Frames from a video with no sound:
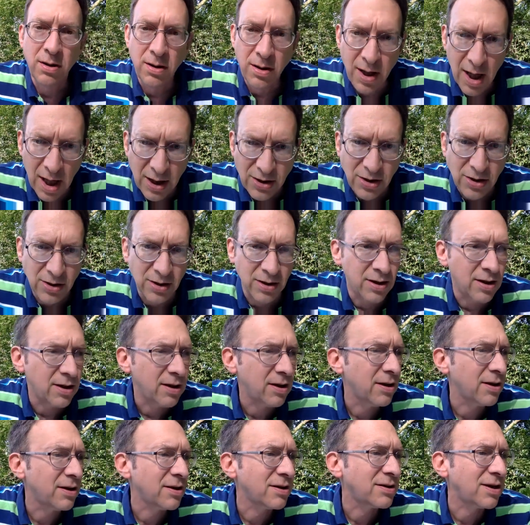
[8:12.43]
Yes, sir,
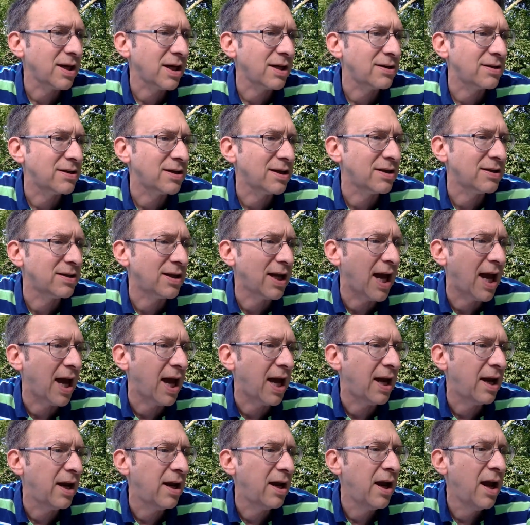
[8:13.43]
said
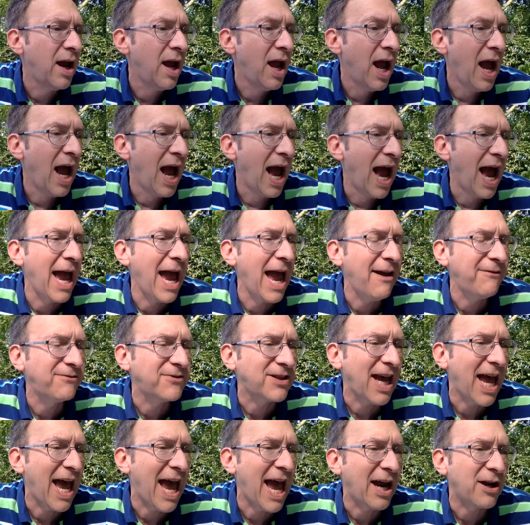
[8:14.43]
Tendai. I have
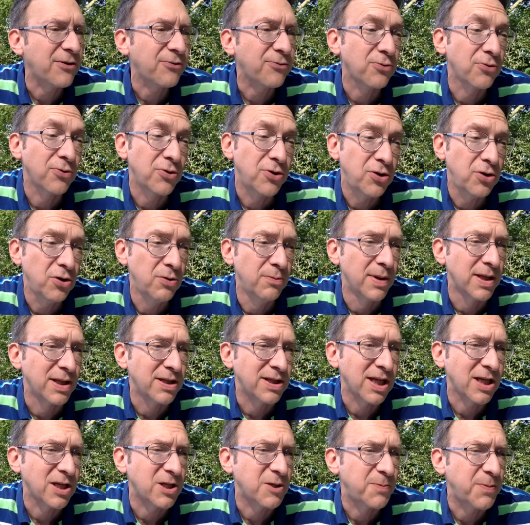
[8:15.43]
to act through
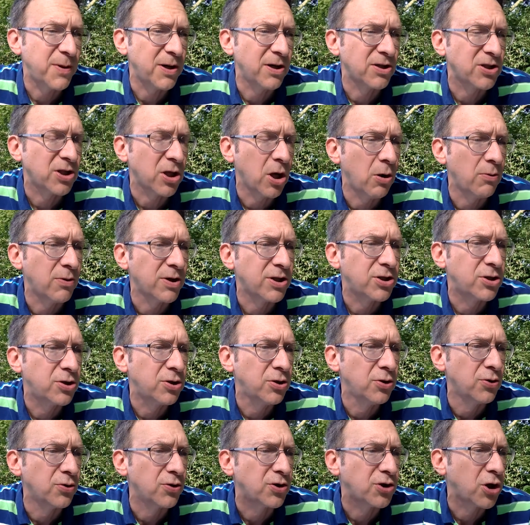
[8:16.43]
humans, as spirits always
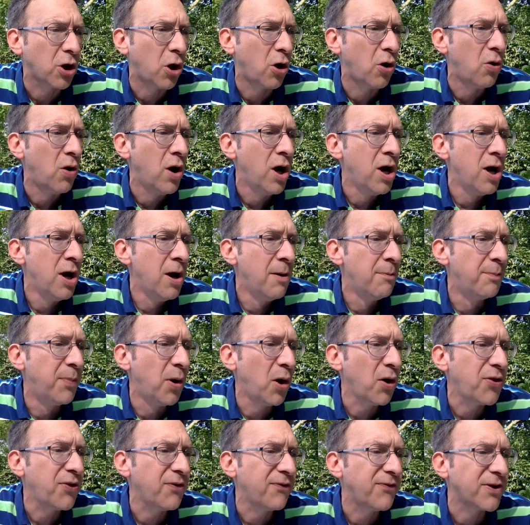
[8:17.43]
do, so
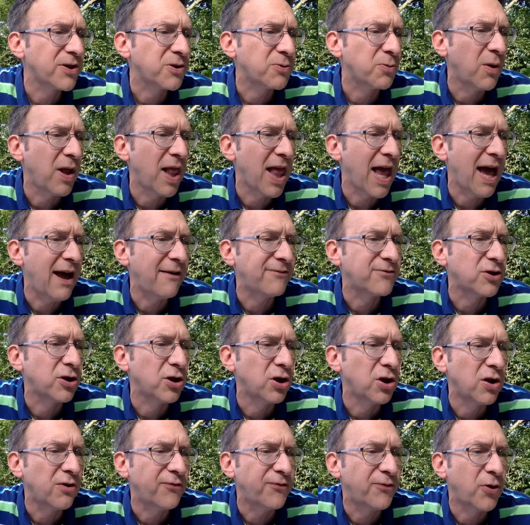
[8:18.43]
both of us will have to
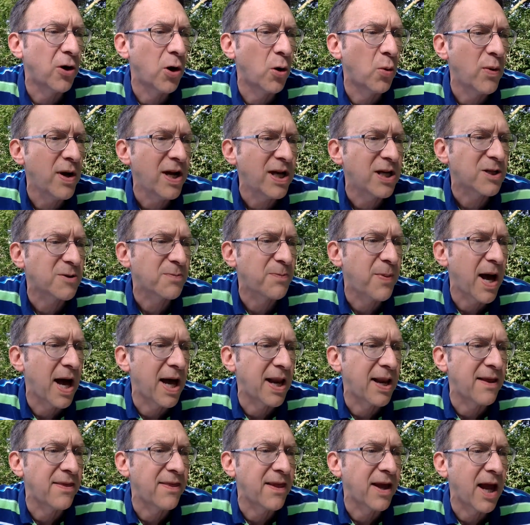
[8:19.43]
look for a weak
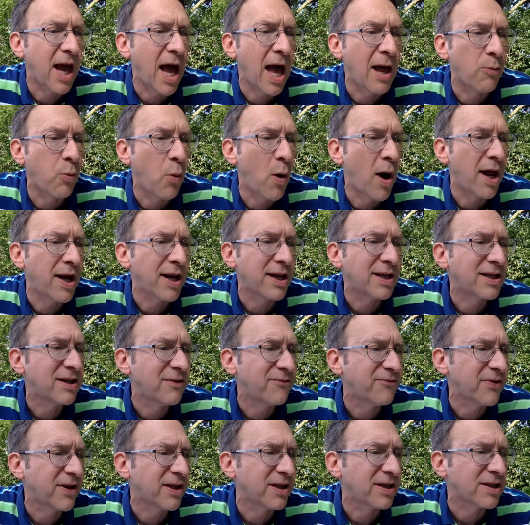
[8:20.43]
spot in the Gondwanan
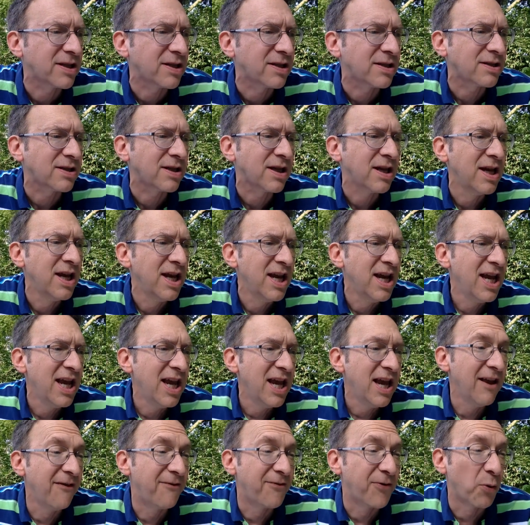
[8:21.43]
defenses.
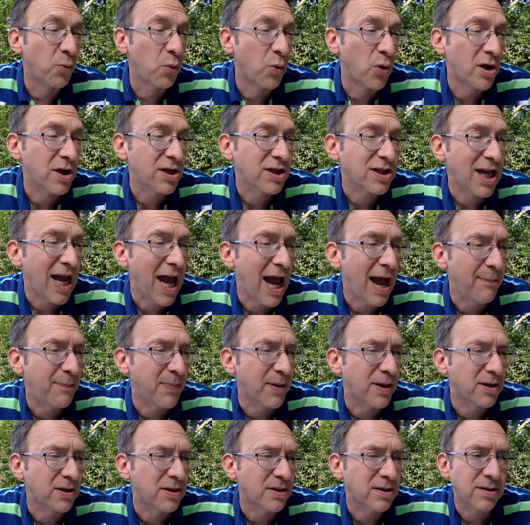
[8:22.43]
If the worst
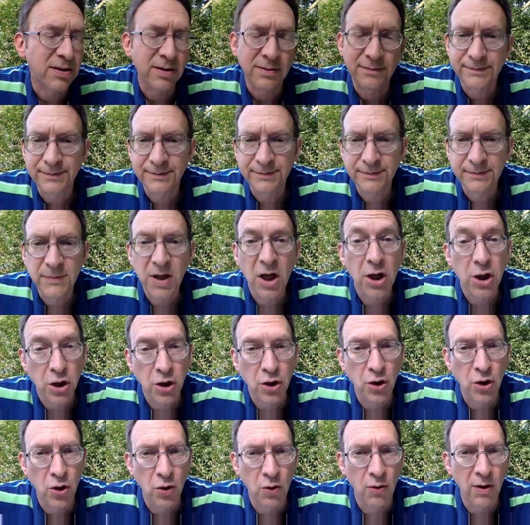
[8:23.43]
happens,
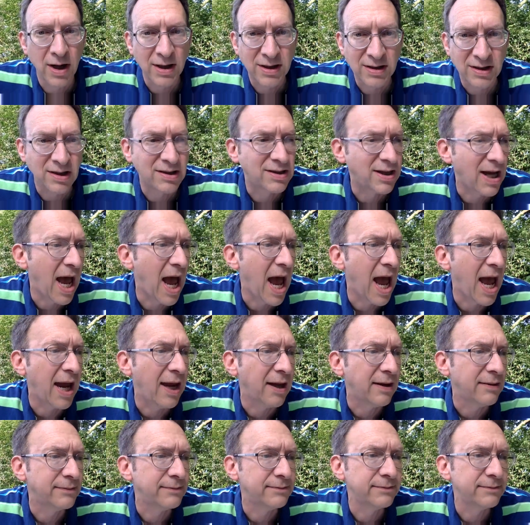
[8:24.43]
you're going to die.